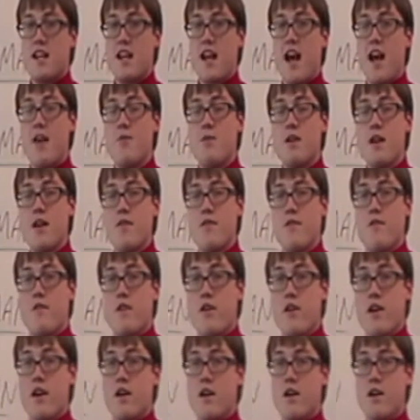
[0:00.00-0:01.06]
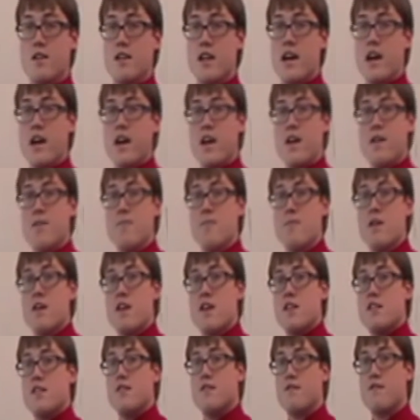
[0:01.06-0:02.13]
I would have a very hard time
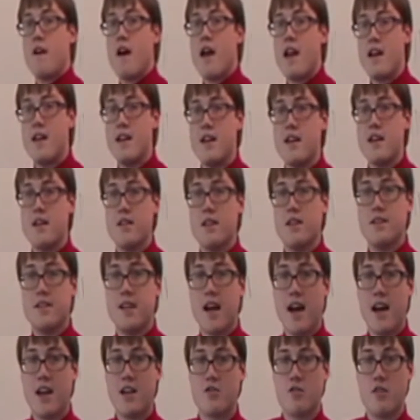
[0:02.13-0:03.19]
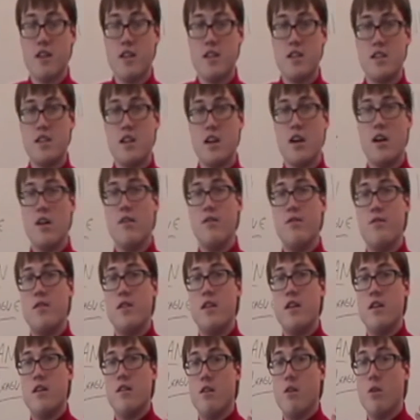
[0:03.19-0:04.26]
defining the doctrines of
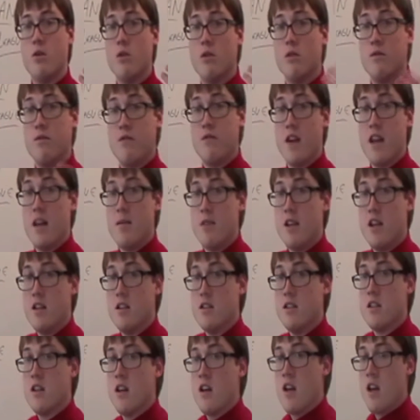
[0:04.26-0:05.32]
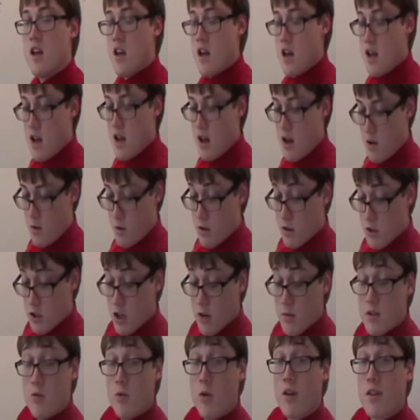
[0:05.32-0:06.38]
the old Fabians in
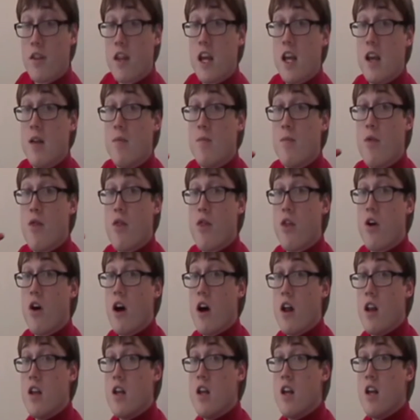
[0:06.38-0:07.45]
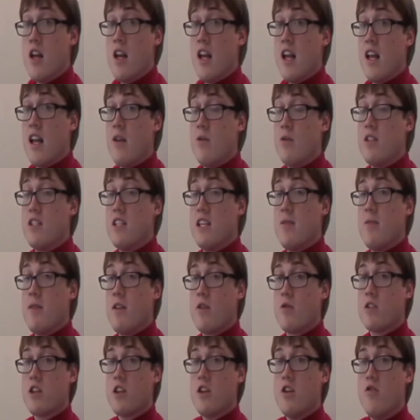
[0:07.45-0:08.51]
terms of what they thought. And it would seem that there
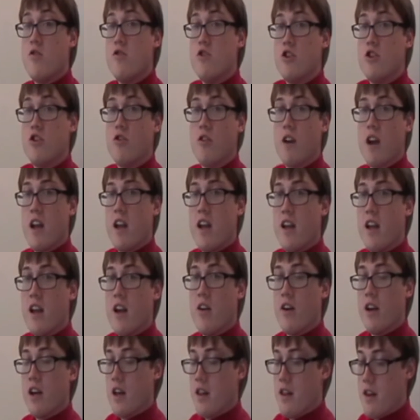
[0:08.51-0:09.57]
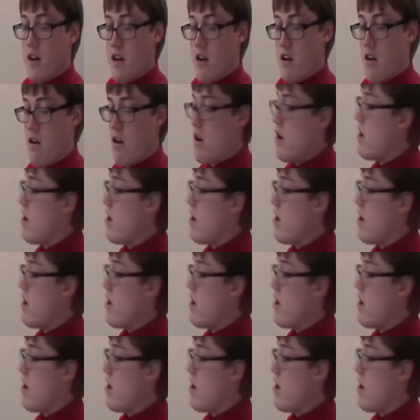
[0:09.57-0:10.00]
was a huge gray area there.